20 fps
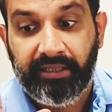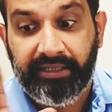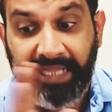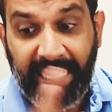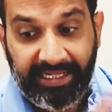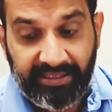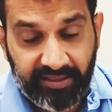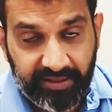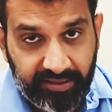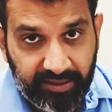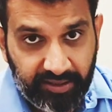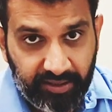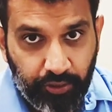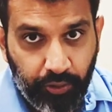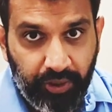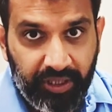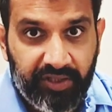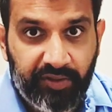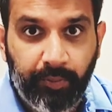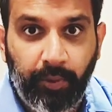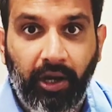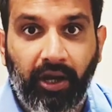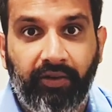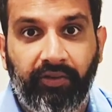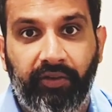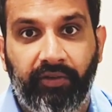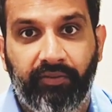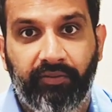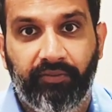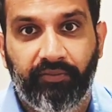That's the sweet
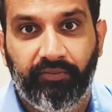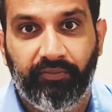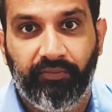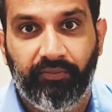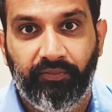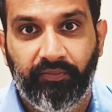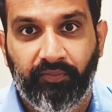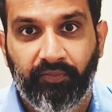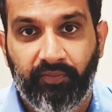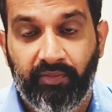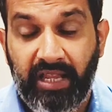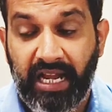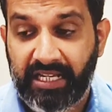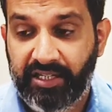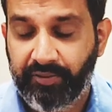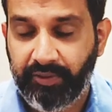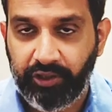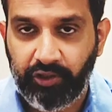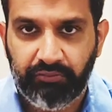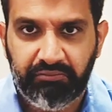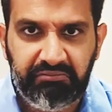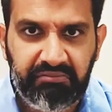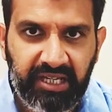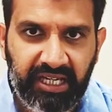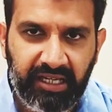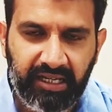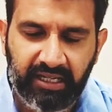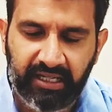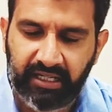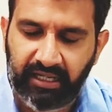spot. That's when you
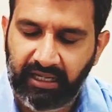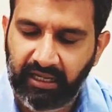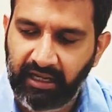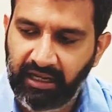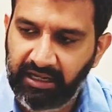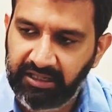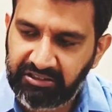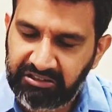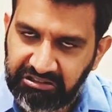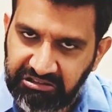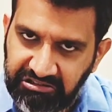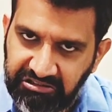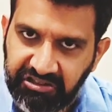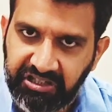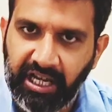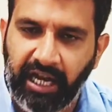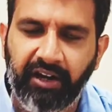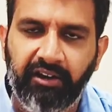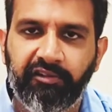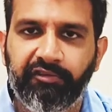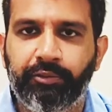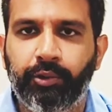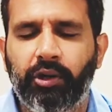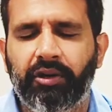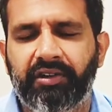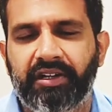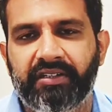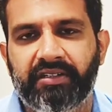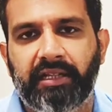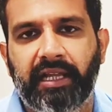make a ton of
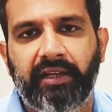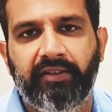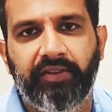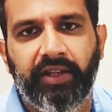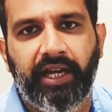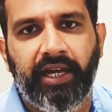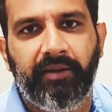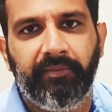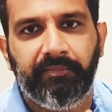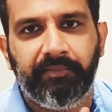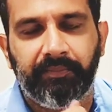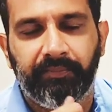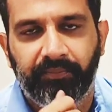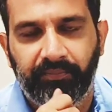progress like that.